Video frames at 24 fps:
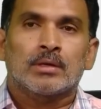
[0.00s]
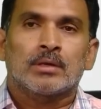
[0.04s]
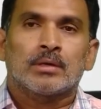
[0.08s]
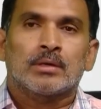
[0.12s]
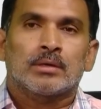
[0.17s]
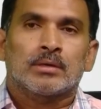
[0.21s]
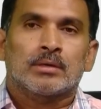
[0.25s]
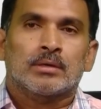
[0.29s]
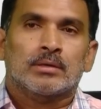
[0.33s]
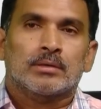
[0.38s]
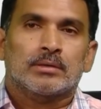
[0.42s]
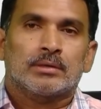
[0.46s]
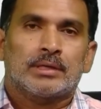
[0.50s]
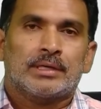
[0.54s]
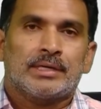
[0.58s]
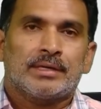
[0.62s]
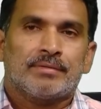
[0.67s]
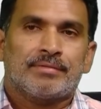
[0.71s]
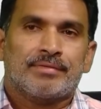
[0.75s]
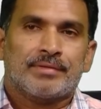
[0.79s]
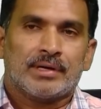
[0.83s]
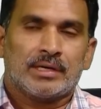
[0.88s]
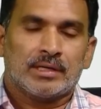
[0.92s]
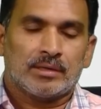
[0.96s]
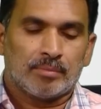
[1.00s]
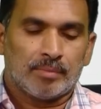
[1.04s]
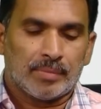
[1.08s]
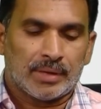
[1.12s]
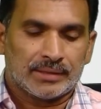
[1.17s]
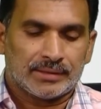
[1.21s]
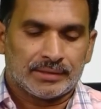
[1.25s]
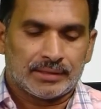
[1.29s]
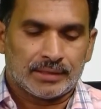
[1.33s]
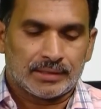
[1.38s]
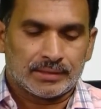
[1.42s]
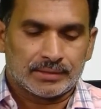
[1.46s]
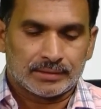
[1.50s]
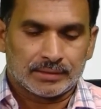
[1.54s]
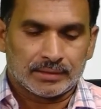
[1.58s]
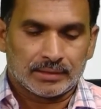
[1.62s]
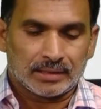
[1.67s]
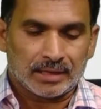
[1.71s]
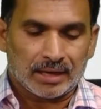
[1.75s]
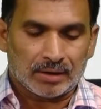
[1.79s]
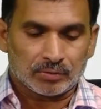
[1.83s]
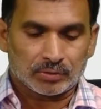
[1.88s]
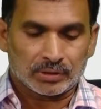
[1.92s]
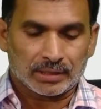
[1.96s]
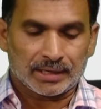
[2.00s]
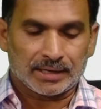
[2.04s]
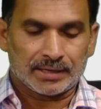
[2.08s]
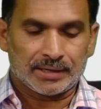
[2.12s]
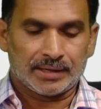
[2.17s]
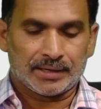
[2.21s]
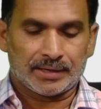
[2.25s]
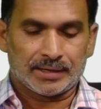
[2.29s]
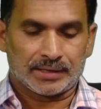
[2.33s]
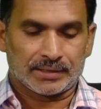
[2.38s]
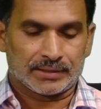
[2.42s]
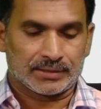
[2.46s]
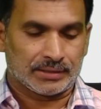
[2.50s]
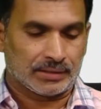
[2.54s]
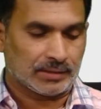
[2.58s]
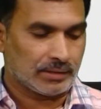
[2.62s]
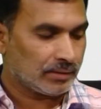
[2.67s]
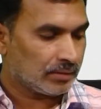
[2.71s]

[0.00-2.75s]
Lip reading: the different methods in outlier detection.